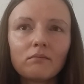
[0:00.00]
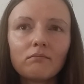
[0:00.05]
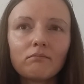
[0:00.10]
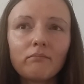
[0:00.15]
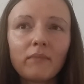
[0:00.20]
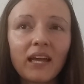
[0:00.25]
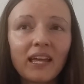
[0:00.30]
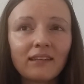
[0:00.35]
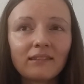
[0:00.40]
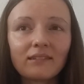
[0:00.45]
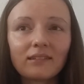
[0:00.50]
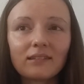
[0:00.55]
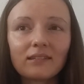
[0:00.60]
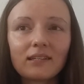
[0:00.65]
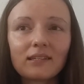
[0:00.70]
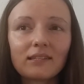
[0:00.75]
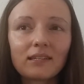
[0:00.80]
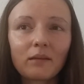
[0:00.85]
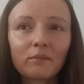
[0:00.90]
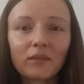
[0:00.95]
meant
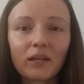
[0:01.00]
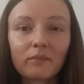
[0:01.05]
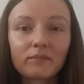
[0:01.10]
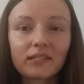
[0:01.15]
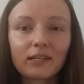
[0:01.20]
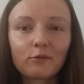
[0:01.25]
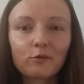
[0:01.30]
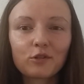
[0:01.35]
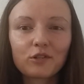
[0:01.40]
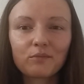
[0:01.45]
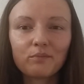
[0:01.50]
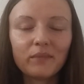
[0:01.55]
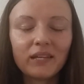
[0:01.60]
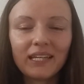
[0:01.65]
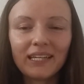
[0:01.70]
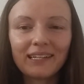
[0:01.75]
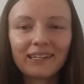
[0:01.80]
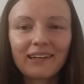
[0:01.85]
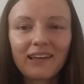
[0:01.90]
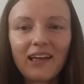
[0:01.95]
that sometimes I was
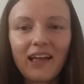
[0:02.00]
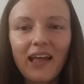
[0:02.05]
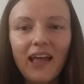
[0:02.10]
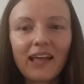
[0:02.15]
mean